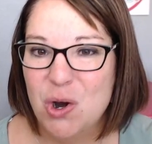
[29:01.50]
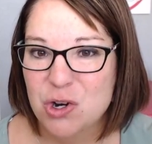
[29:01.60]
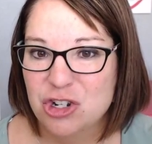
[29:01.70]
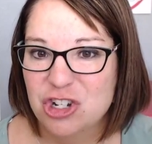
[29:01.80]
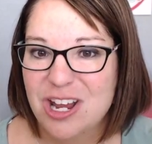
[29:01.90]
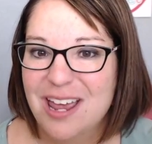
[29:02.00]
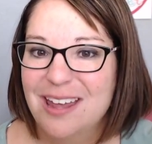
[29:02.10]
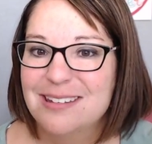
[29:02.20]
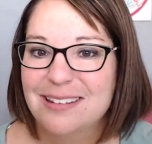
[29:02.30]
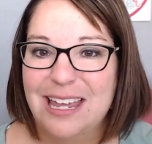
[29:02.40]
urge
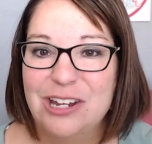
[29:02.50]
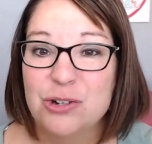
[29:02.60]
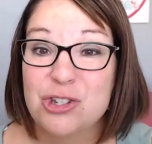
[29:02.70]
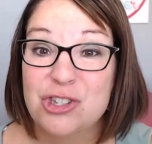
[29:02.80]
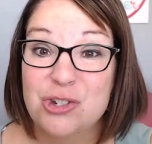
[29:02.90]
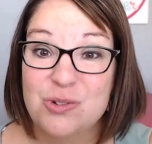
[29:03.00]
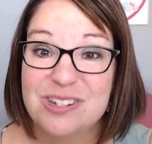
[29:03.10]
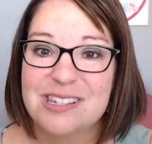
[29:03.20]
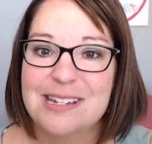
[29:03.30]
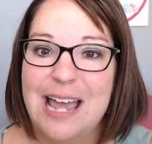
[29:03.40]
to let your
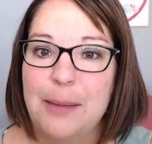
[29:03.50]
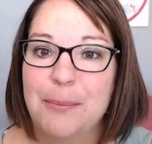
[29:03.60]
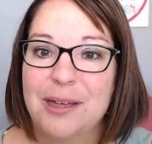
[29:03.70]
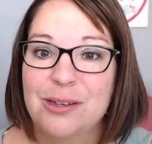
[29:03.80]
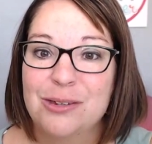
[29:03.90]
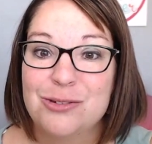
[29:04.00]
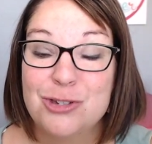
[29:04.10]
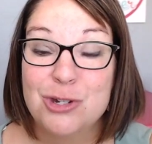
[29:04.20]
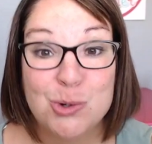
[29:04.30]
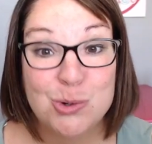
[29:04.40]
students type
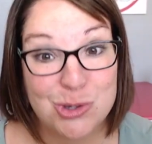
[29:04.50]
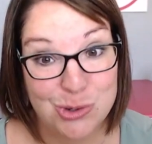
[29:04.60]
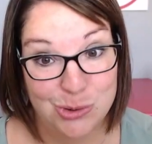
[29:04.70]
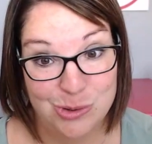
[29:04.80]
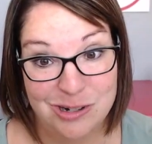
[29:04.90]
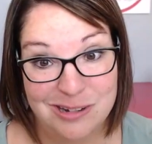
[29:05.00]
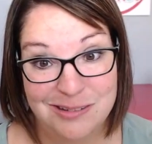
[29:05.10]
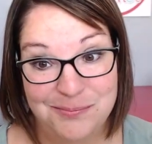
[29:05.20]
too soon.